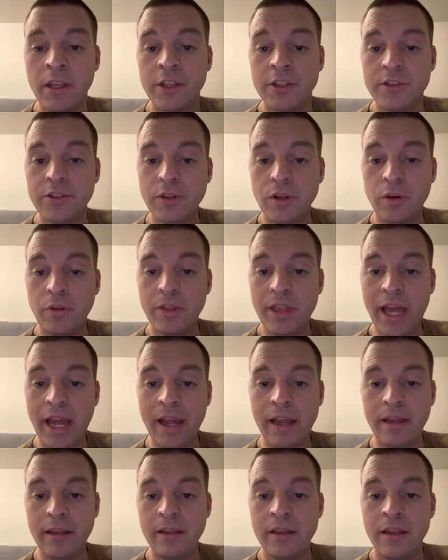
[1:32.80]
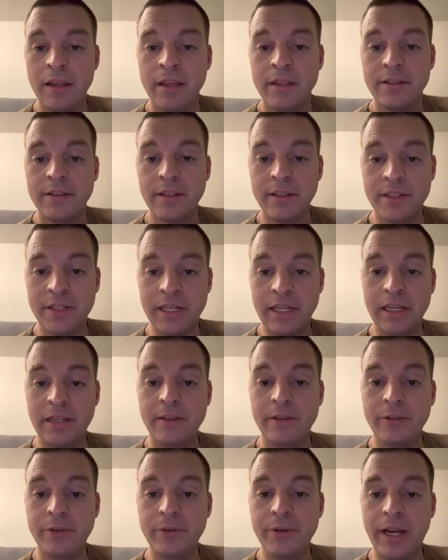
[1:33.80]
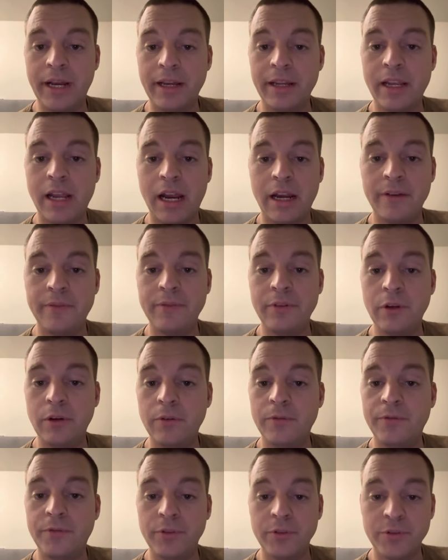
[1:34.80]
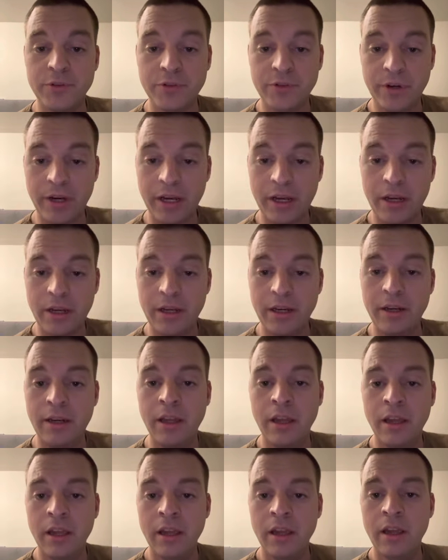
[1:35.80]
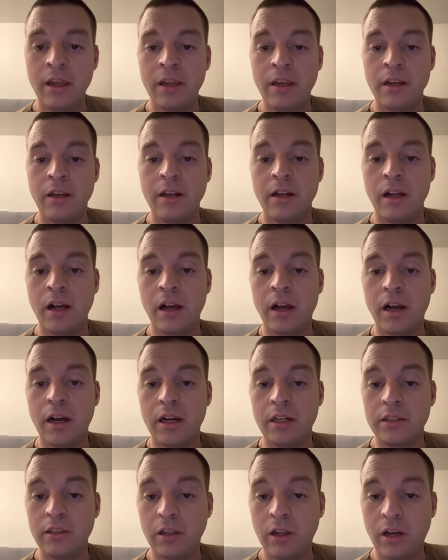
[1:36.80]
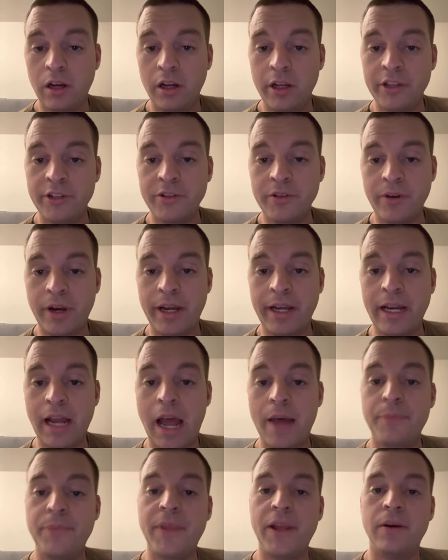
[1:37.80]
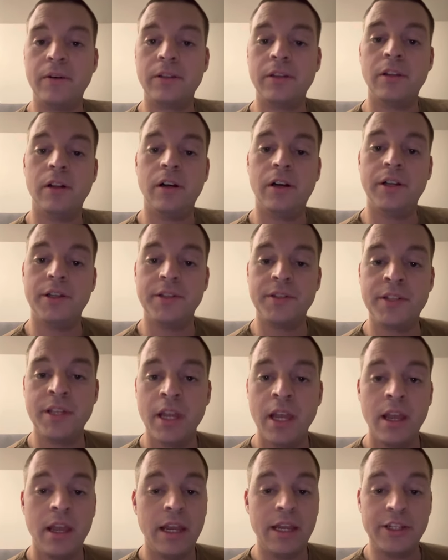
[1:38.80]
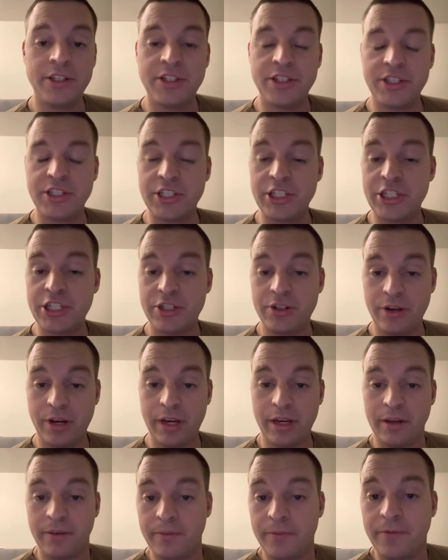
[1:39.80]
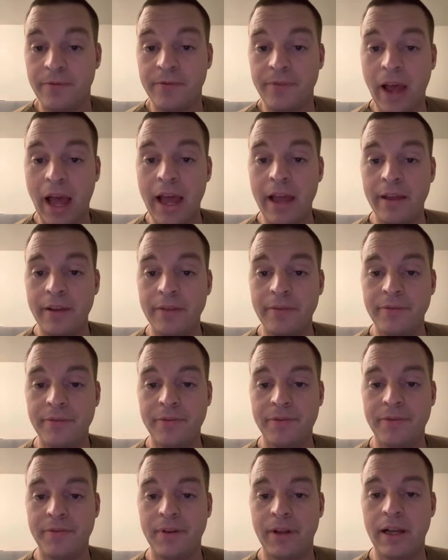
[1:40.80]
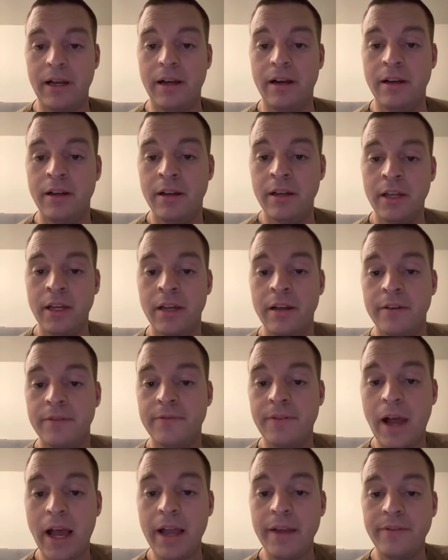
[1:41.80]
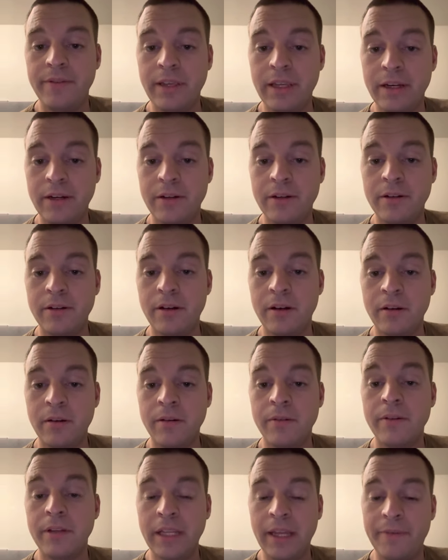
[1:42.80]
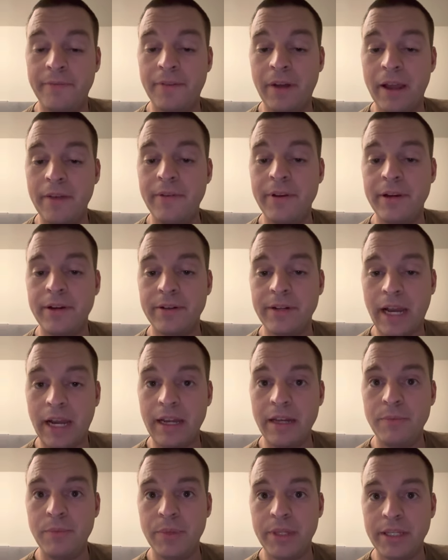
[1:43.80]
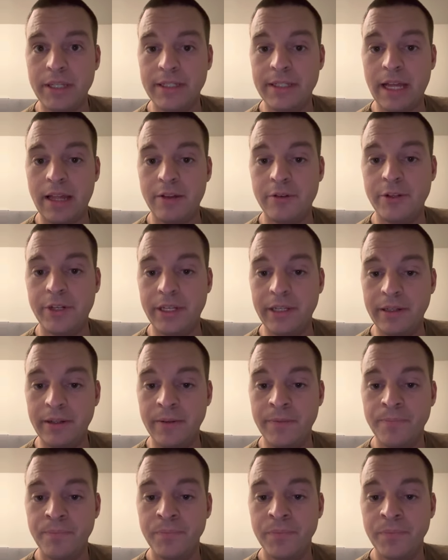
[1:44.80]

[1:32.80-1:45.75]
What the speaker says: So that doesn't include any kind of no full trade clause or any opt-out clause. It's just a straight five-year $90 million deal